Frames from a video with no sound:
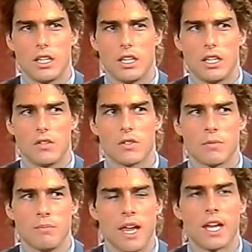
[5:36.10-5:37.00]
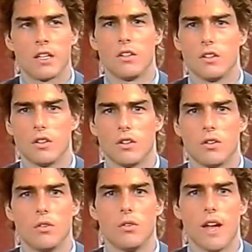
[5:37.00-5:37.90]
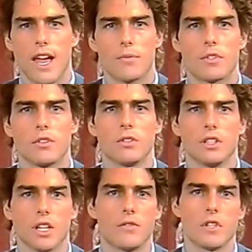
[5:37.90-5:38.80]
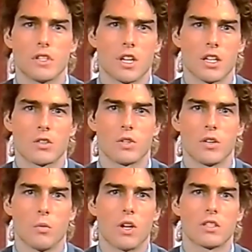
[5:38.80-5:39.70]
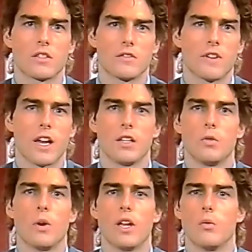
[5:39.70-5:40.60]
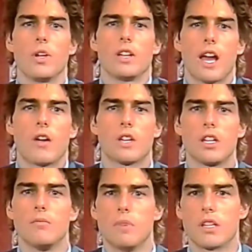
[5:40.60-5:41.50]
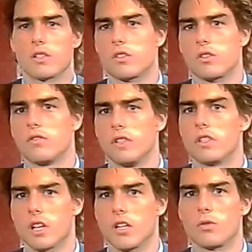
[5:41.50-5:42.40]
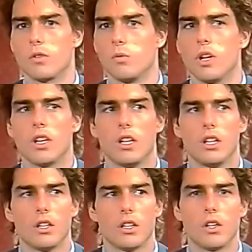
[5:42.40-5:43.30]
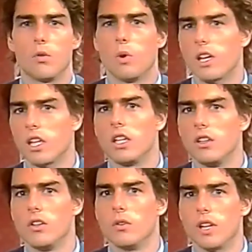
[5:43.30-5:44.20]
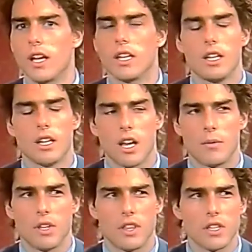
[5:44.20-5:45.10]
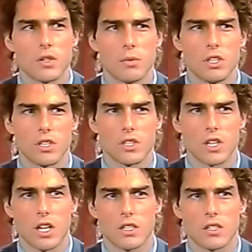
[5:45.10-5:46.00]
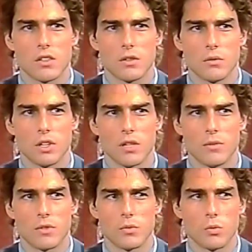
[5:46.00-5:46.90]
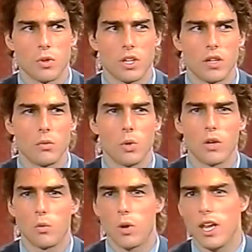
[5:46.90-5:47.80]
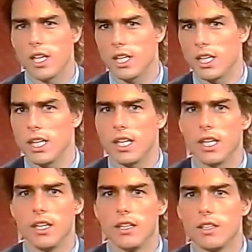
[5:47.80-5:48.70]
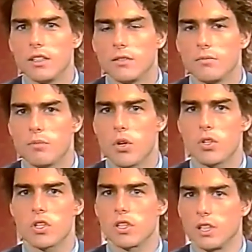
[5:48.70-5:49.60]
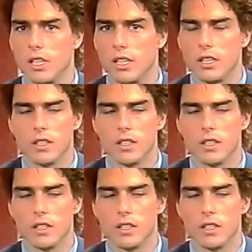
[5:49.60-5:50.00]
here's a man who absolutely loves his country and wants to find a way. How can he best serve his country? What can he do? And I mean, things that we discussed with him is in what way can he personally,